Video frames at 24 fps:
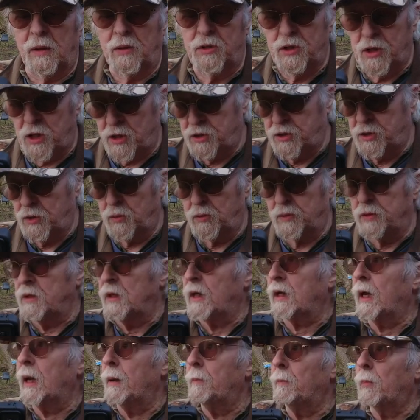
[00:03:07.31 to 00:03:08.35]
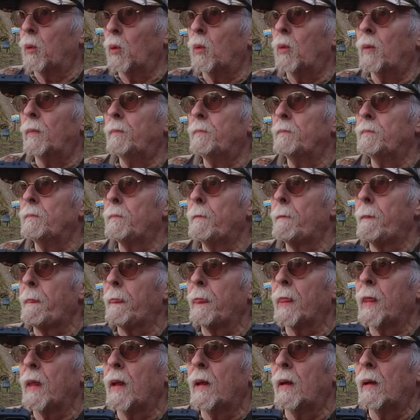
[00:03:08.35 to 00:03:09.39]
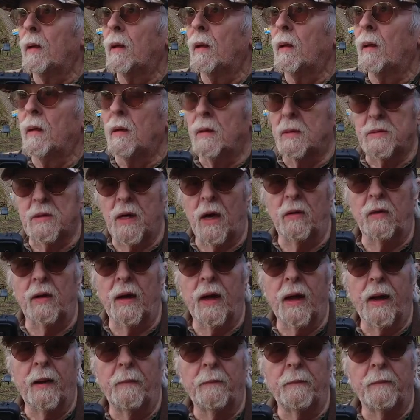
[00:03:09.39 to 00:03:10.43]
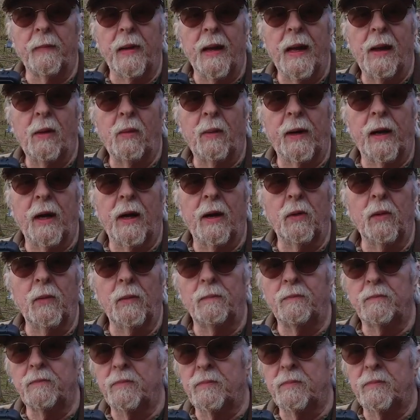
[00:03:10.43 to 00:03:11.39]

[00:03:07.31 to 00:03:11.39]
just using the gimbal so yeah there we go